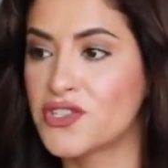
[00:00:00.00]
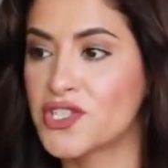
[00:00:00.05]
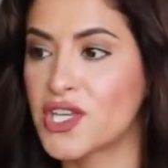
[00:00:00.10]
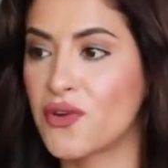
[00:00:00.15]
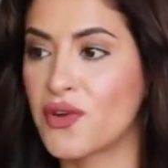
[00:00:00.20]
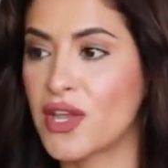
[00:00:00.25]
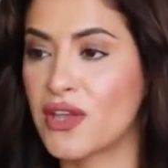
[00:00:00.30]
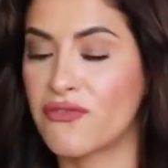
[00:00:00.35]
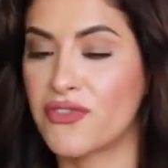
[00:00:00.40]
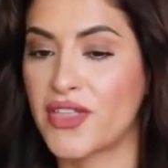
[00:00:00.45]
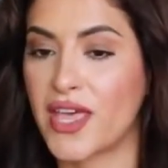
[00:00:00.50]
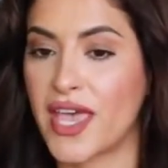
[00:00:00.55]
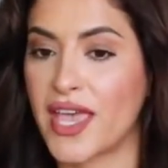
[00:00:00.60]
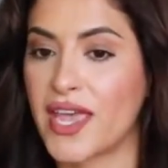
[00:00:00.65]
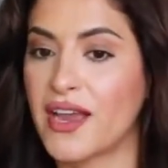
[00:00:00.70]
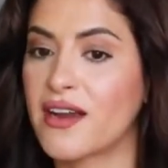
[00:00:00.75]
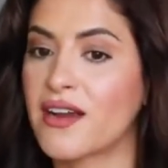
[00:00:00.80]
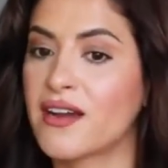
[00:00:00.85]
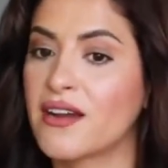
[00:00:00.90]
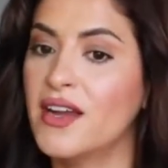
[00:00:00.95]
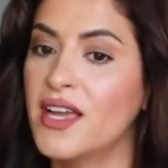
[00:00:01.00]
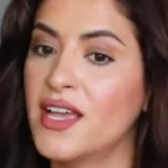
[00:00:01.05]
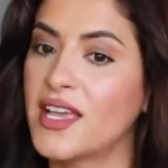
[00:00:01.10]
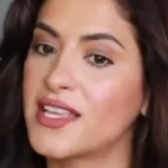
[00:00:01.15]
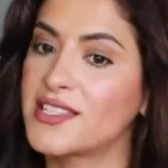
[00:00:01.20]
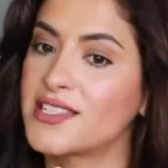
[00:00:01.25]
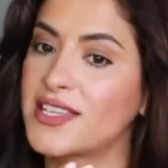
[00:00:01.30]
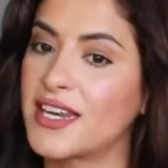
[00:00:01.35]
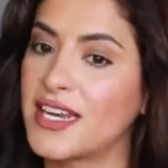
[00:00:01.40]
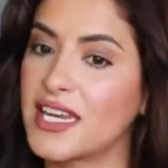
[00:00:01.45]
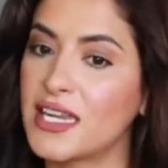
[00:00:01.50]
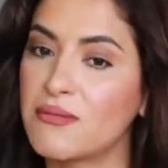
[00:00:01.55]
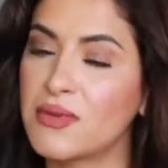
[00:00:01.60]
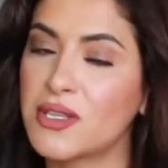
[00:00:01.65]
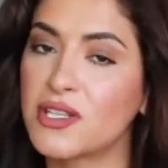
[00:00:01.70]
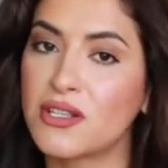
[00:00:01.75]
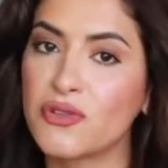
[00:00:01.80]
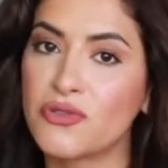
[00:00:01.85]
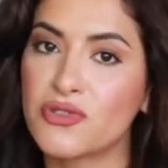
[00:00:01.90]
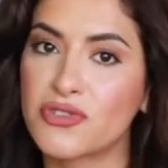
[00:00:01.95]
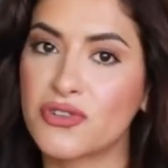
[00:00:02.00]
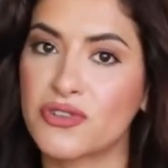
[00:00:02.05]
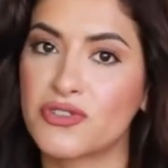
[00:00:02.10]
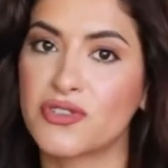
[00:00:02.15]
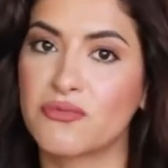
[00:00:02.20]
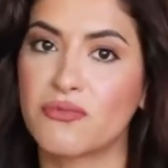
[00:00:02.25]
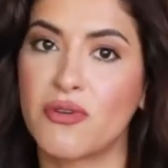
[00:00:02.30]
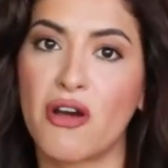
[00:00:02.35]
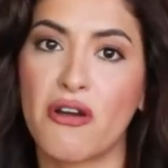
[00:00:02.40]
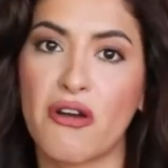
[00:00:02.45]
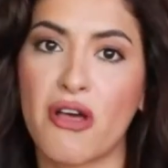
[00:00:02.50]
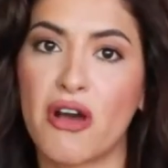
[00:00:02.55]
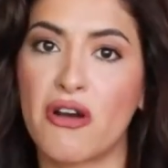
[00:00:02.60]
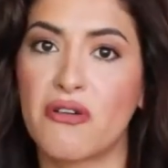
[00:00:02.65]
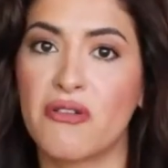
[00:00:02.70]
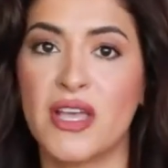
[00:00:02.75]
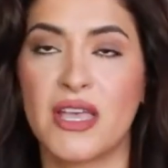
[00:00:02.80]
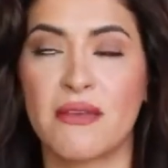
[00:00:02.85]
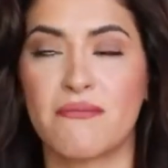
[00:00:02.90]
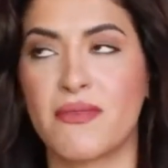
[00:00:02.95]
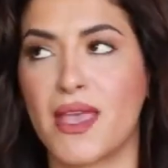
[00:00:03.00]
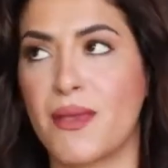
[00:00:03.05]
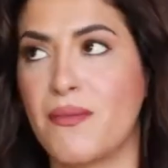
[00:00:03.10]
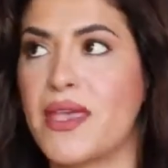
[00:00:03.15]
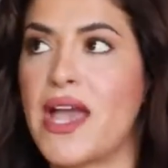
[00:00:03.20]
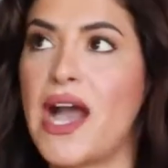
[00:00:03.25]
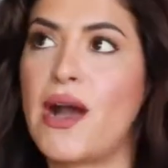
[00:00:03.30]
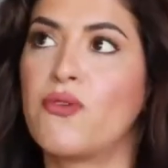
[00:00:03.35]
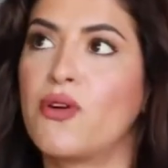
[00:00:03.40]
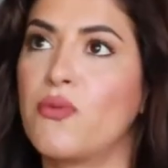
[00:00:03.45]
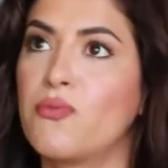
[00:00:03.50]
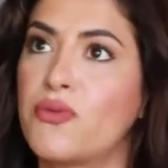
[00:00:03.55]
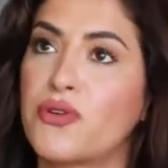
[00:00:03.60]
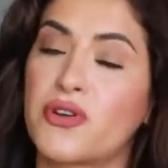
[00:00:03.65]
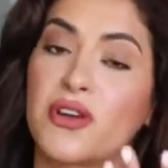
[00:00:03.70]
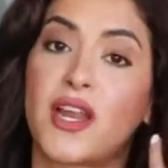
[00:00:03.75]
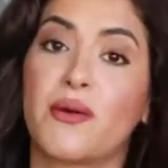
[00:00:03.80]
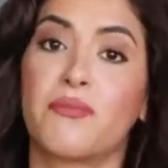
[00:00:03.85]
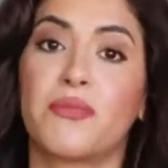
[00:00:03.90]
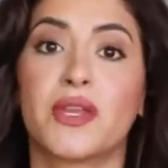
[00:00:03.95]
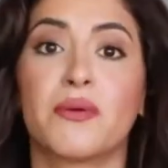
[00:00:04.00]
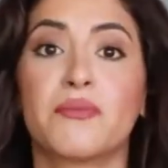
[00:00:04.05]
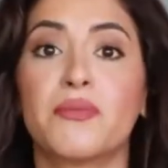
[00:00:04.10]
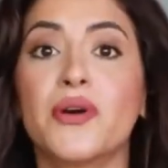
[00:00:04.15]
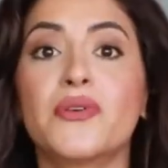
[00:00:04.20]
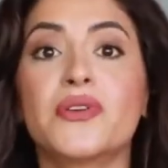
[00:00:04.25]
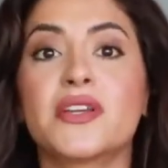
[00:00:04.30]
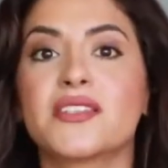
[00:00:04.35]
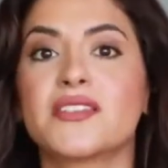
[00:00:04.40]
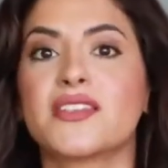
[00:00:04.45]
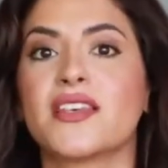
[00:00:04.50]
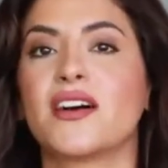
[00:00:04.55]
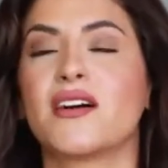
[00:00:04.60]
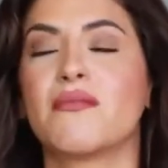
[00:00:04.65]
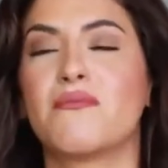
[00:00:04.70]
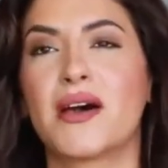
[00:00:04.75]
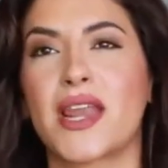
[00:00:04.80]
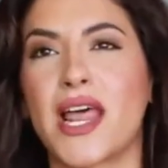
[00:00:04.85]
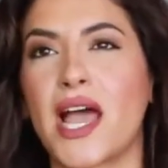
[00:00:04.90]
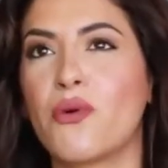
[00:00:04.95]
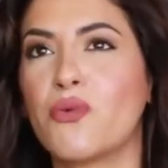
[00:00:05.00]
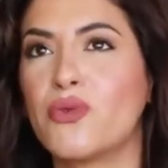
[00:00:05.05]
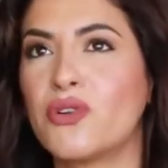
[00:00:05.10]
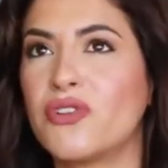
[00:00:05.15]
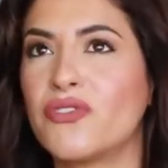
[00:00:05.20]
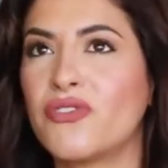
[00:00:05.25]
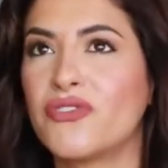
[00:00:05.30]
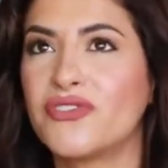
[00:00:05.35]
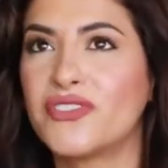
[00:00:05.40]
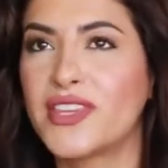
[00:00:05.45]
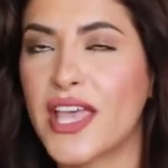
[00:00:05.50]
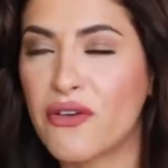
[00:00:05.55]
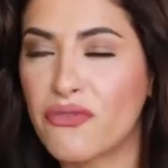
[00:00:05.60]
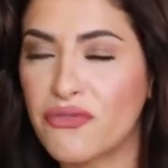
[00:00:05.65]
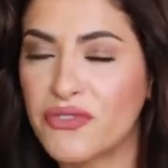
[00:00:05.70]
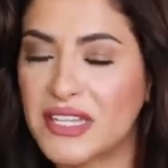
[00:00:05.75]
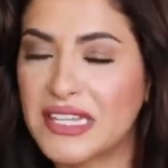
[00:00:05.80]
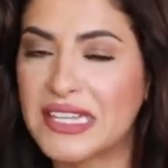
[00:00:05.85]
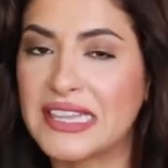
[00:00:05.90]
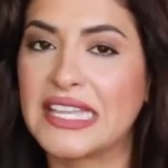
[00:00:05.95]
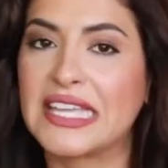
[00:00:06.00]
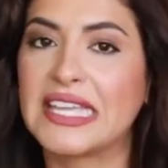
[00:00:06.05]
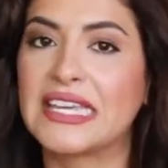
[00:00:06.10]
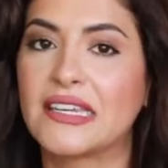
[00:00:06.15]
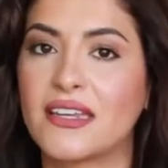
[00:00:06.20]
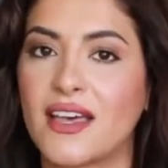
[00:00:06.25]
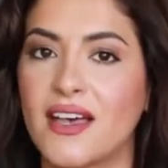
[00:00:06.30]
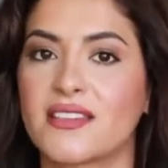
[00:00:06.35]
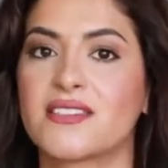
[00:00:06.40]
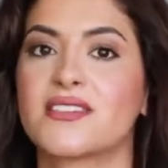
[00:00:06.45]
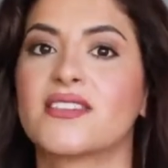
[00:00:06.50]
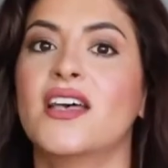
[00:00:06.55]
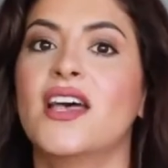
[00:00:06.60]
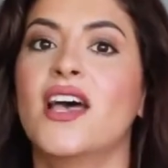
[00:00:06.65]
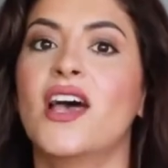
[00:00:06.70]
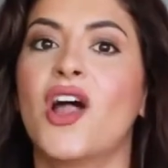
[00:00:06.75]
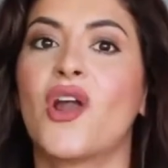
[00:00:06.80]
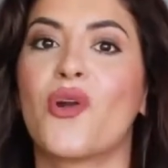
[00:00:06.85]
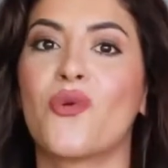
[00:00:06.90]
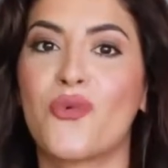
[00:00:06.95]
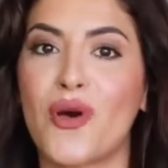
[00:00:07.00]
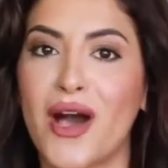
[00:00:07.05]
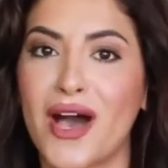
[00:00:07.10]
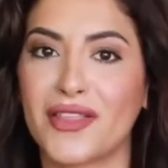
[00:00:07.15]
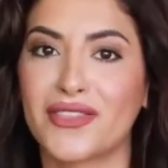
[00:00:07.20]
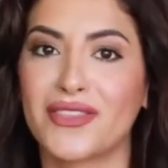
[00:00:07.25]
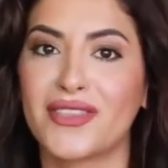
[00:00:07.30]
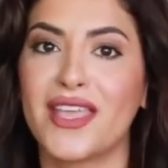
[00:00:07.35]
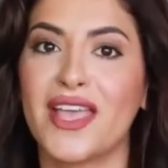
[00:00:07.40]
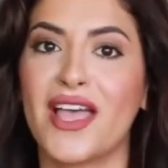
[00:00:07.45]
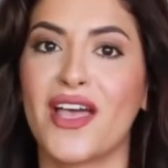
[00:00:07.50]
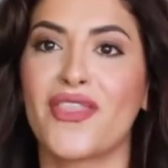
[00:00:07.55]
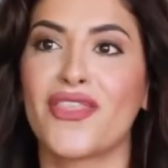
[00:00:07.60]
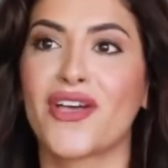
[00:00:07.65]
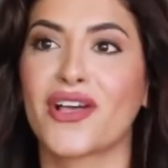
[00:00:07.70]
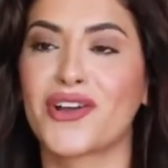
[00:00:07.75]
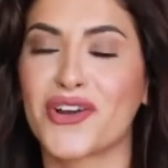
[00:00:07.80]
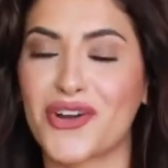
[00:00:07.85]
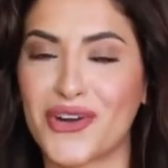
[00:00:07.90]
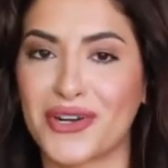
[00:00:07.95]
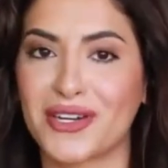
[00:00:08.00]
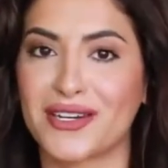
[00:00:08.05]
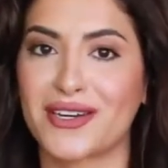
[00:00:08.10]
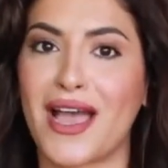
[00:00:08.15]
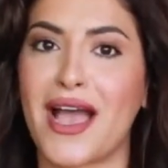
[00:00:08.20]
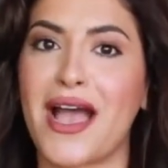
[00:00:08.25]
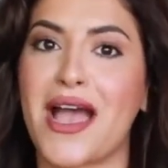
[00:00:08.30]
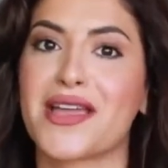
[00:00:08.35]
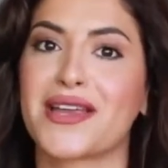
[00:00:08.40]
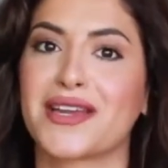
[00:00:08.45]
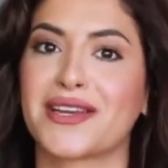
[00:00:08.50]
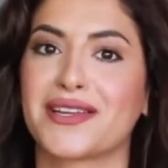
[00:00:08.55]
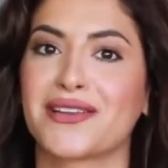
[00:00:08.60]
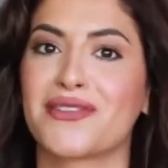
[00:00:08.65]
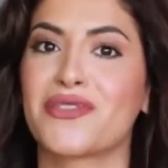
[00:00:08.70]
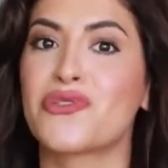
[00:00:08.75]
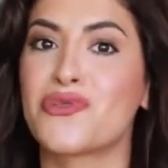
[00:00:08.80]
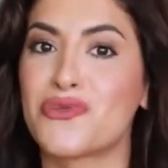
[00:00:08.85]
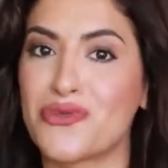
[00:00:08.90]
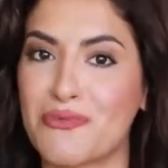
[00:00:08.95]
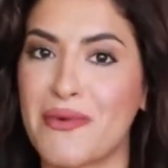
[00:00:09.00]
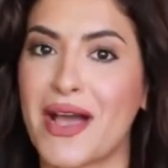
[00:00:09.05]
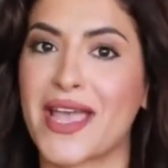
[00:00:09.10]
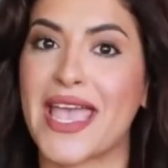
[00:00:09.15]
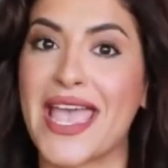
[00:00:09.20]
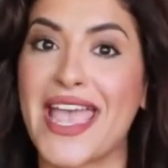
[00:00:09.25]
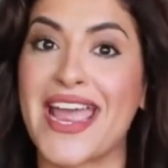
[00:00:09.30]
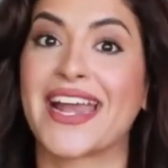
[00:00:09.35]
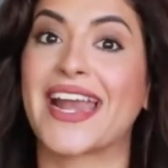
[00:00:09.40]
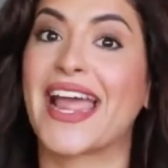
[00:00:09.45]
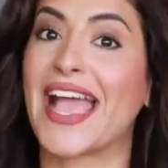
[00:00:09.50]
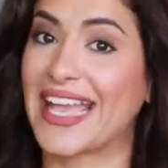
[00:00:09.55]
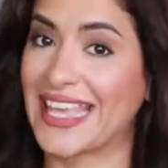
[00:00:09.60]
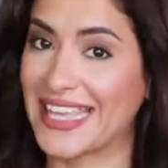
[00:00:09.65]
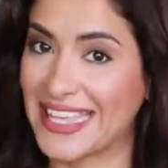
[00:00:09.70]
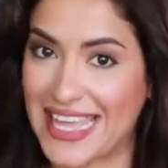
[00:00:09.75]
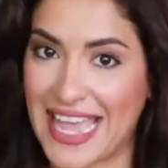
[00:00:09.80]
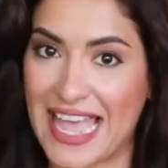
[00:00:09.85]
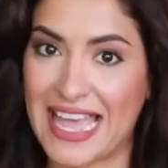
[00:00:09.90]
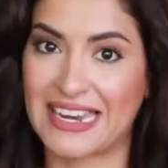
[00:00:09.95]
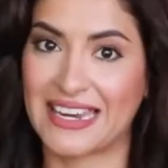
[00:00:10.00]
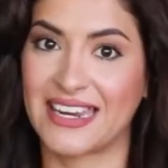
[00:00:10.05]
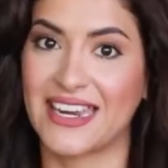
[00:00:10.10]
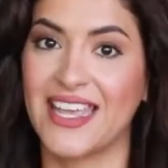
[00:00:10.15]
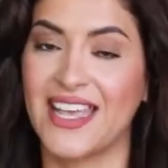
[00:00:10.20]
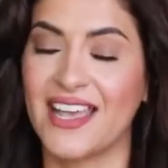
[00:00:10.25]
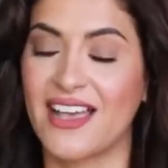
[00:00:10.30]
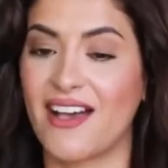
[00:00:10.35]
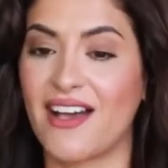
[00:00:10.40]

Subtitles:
So if the hair is a little bit looser tomorrow, maybe I will put it up in a ponytail, but I will definitely not run the curling iron through my hair again.